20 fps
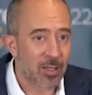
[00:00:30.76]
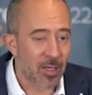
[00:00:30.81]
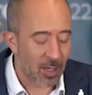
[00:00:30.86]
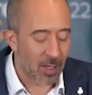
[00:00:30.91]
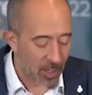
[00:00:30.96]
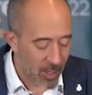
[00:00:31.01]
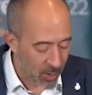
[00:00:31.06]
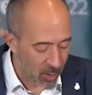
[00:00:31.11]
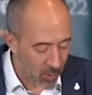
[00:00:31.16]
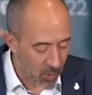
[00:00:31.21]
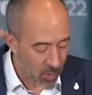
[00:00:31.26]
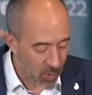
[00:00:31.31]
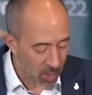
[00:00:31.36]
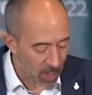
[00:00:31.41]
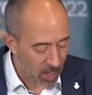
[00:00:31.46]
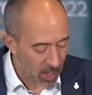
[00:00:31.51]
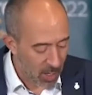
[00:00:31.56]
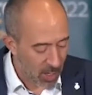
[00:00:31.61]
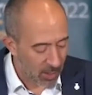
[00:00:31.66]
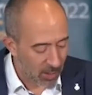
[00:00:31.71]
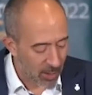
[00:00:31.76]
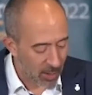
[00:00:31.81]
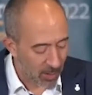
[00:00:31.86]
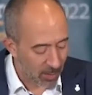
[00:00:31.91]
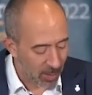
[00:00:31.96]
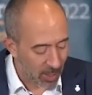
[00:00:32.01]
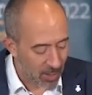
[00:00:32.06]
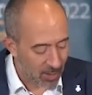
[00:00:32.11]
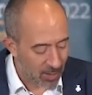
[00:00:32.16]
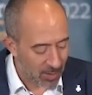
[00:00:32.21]

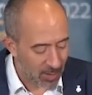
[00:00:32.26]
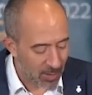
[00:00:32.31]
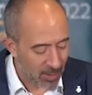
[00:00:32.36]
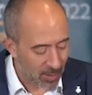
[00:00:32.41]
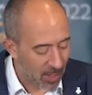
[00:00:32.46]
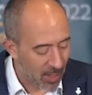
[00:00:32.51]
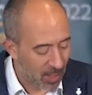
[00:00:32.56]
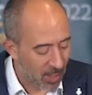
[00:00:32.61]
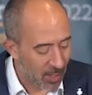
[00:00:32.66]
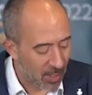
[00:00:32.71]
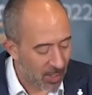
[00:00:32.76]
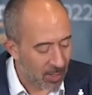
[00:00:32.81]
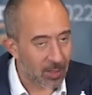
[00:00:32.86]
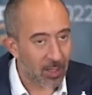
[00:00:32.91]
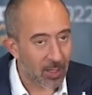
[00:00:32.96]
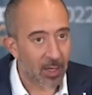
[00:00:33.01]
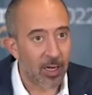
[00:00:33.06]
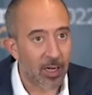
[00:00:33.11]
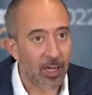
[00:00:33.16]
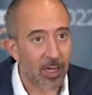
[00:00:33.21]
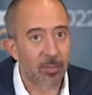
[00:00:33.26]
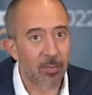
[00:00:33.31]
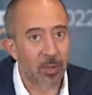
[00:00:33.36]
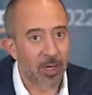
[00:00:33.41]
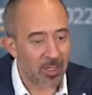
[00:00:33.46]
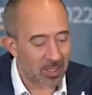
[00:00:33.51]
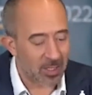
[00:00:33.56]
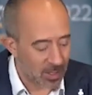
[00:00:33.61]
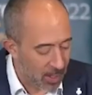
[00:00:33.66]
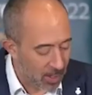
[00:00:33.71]
representatives from the media
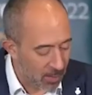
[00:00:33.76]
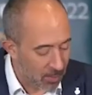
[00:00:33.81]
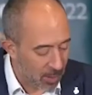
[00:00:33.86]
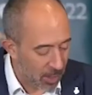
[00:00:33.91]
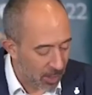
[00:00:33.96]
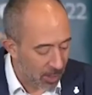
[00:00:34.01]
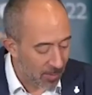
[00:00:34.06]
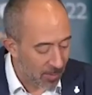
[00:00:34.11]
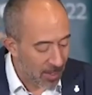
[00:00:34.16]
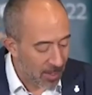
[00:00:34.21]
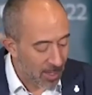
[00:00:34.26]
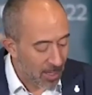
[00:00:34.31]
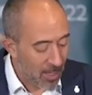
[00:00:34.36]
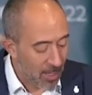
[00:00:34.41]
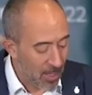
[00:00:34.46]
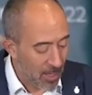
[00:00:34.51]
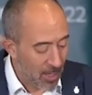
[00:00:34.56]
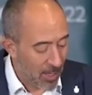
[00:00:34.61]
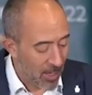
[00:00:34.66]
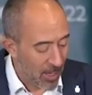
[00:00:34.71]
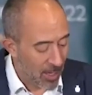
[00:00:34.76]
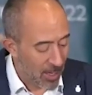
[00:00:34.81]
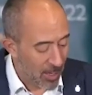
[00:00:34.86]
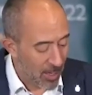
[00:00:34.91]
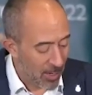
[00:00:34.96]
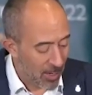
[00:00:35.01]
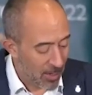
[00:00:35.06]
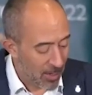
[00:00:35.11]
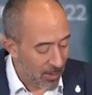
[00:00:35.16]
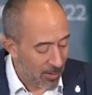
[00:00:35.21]
and those
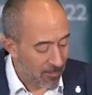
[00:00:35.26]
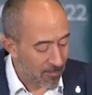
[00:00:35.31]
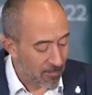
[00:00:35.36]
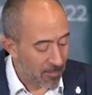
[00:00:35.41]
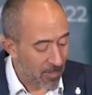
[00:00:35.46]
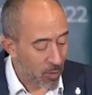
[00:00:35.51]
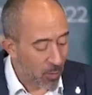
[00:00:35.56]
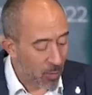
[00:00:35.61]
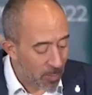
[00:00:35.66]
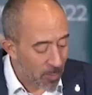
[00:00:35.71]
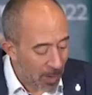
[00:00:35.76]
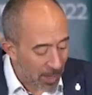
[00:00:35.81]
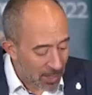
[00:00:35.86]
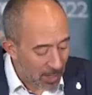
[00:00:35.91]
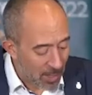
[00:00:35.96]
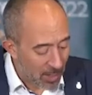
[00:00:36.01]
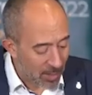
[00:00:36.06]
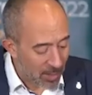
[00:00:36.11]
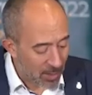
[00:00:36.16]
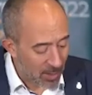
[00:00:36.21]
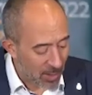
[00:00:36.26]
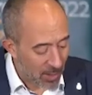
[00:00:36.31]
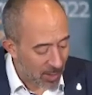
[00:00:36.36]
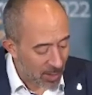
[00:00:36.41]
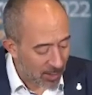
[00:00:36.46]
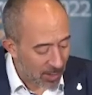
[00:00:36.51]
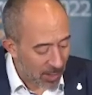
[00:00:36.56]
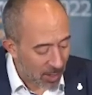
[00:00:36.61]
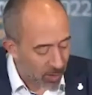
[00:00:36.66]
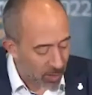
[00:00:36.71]
following us online via
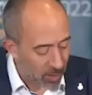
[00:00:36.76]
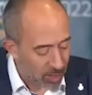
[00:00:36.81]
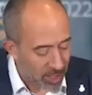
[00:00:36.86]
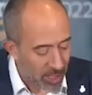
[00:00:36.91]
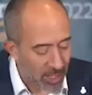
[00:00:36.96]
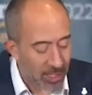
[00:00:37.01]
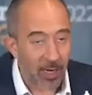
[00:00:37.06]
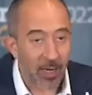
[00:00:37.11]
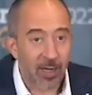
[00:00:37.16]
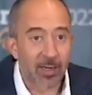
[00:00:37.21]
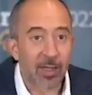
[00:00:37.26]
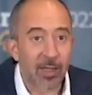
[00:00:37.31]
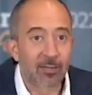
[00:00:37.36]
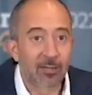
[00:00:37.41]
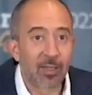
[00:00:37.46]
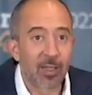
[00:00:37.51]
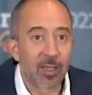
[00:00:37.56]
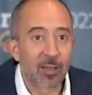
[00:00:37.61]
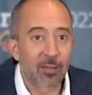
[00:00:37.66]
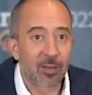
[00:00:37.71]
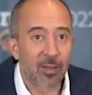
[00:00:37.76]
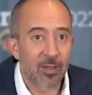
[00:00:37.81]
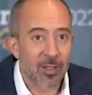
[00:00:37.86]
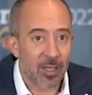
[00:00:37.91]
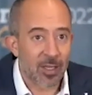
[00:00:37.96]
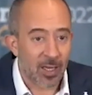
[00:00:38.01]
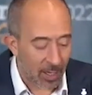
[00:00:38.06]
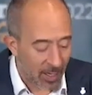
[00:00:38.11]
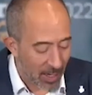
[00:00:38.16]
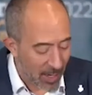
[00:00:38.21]
streaming.
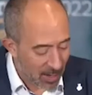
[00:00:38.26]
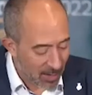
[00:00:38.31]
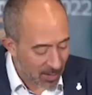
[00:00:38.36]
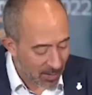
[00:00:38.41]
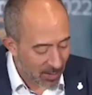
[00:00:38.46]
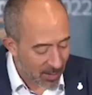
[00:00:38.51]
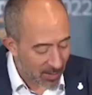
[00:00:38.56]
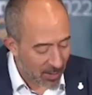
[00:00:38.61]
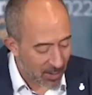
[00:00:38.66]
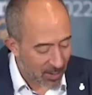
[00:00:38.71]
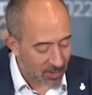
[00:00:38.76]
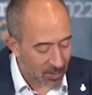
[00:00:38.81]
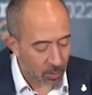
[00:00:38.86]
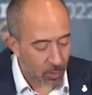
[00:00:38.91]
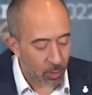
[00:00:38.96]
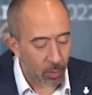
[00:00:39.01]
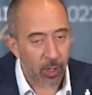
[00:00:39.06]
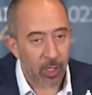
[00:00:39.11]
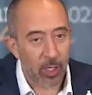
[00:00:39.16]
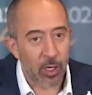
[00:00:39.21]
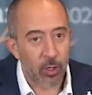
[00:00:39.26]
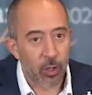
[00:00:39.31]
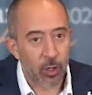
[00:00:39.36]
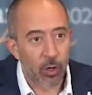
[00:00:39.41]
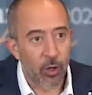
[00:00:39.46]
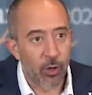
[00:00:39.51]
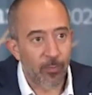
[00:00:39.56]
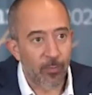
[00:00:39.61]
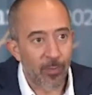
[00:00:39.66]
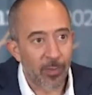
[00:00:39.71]
Here together with me,
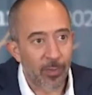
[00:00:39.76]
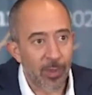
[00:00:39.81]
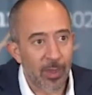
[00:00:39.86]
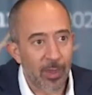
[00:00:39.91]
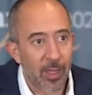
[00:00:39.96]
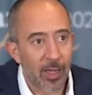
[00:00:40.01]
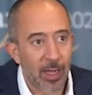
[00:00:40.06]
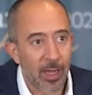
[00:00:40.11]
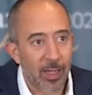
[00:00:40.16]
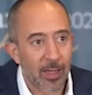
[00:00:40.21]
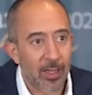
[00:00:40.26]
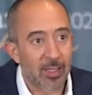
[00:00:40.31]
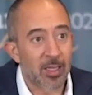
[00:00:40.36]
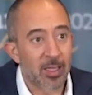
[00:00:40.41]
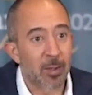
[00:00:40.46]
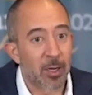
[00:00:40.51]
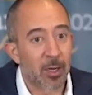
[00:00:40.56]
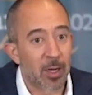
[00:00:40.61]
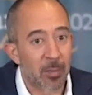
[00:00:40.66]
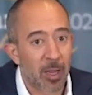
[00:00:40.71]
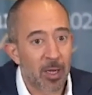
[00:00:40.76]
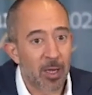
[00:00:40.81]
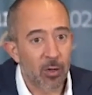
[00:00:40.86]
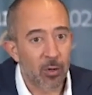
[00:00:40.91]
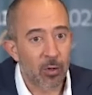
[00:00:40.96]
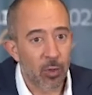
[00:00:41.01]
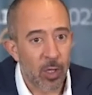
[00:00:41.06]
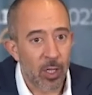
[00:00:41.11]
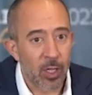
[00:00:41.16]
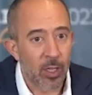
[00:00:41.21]
we have Mr. Jan
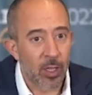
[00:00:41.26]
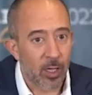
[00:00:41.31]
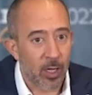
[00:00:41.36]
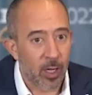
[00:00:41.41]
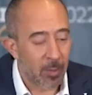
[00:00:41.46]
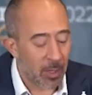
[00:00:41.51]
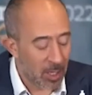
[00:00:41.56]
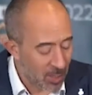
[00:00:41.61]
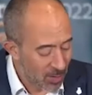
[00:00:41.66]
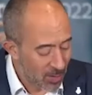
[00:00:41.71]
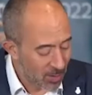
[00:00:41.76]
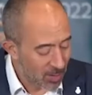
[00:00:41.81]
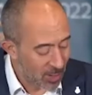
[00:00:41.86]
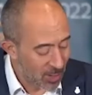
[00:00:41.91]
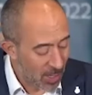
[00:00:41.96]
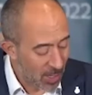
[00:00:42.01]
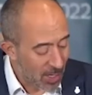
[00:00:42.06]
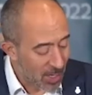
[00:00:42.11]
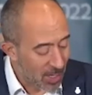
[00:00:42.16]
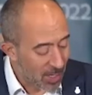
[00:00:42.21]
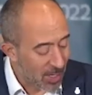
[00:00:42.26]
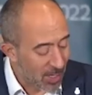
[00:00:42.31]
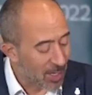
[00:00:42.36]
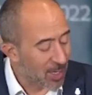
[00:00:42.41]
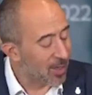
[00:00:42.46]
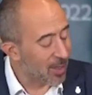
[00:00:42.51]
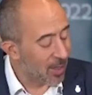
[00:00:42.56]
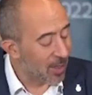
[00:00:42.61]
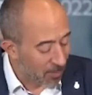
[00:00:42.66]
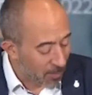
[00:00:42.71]
Hernandez Sarret,
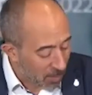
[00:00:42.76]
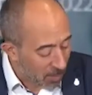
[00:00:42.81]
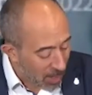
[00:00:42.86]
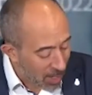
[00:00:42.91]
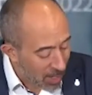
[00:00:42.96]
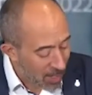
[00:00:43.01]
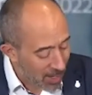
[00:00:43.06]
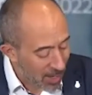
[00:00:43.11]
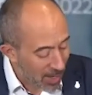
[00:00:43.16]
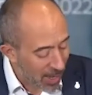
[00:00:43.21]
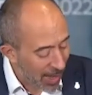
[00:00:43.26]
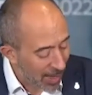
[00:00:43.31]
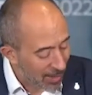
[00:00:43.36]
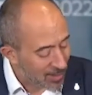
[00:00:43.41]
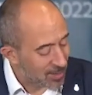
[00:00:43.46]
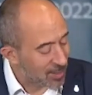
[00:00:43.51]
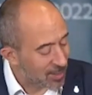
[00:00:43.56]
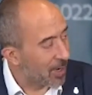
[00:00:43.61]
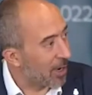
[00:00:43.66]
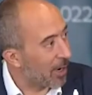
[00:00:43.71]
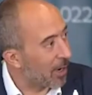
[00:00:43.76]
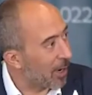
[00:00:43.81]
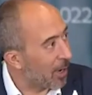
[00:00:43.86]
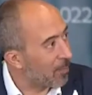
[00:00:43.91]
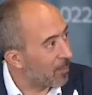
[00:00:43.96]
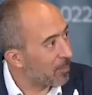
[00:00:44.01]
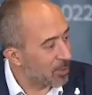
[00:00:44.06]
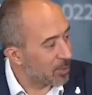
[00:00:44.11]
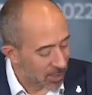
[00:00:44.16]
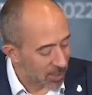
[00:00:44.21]
and who's the
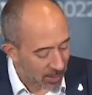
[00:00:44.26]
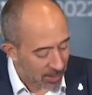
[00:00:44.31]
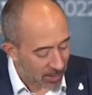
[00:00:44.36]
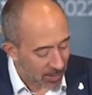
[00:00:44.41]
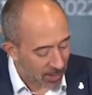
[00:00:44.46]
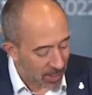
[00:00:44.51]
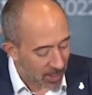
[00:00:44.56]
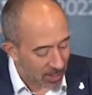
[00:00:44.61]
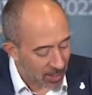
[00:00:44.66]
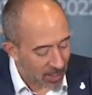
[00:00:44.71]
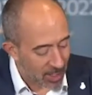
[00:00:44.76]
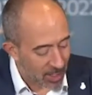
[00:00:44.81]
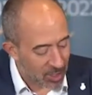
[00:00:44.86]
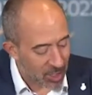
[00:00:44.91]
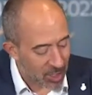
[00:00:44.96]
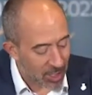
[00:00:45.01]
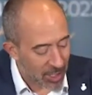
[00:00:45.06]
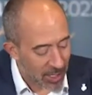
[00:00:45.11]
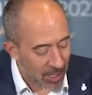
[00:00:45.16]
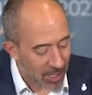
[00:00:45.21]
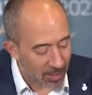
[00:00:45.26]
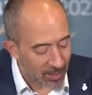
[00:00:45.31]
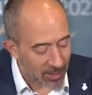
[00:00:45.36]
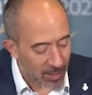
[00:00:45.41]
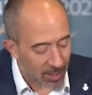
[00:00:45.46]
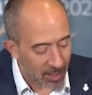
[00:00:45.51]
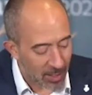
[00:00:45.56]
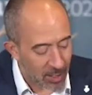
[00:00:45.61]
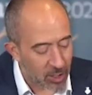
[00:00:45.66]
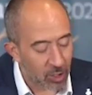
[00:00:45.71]
organizer, and